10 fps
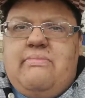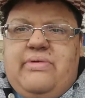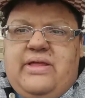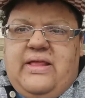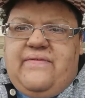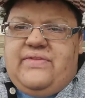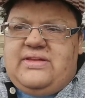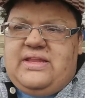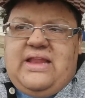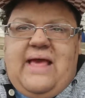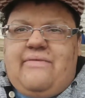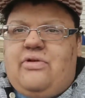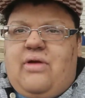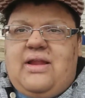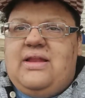But if it didn't have a
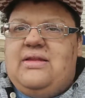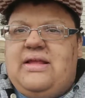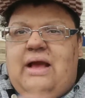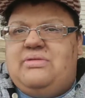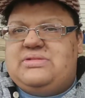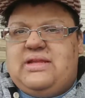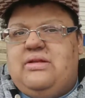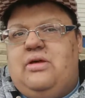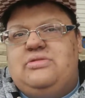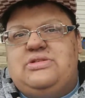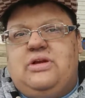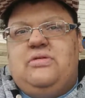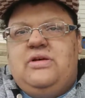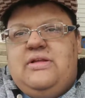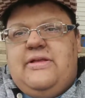great ending, I would say no.
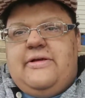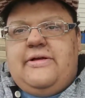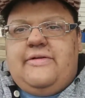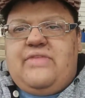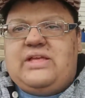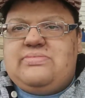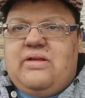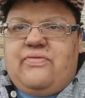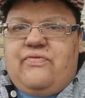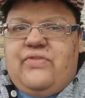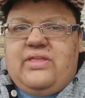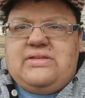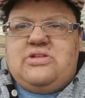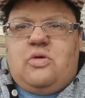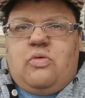So that's my
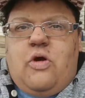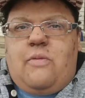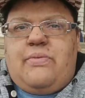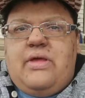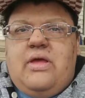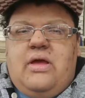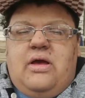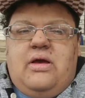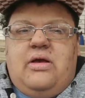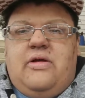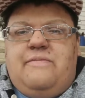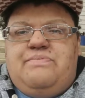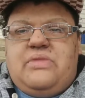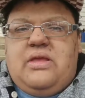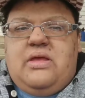feelings on Rope.
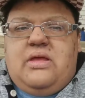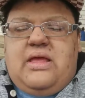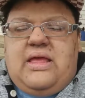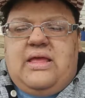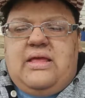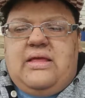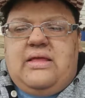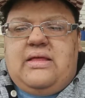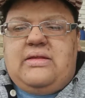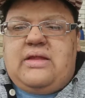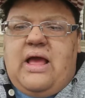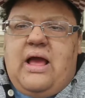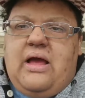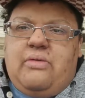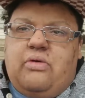And
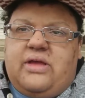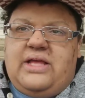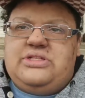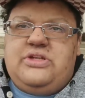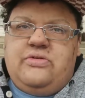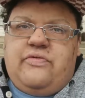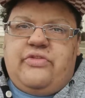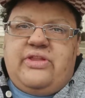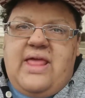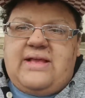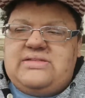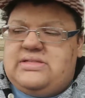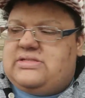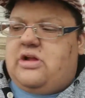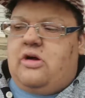I will catch you for the next
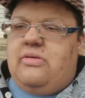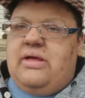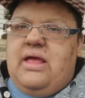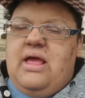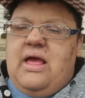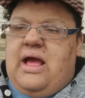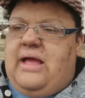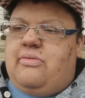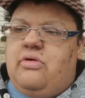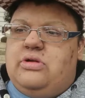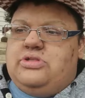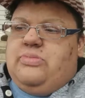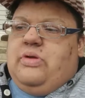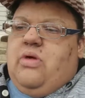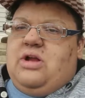installment. I'm going
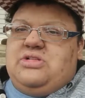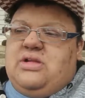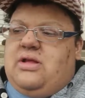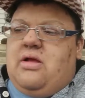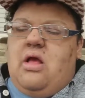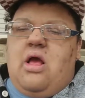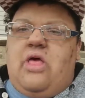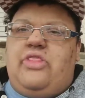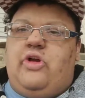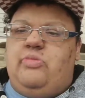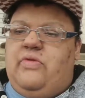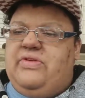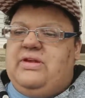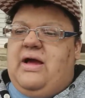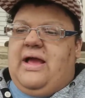to be watching a third
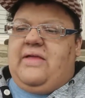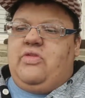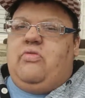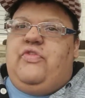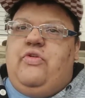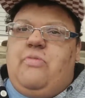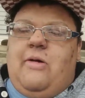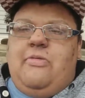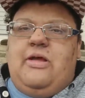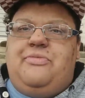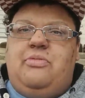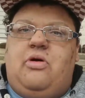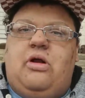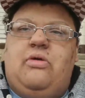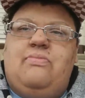movie tonight, and the review will probably be up
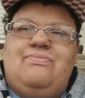tomorrow.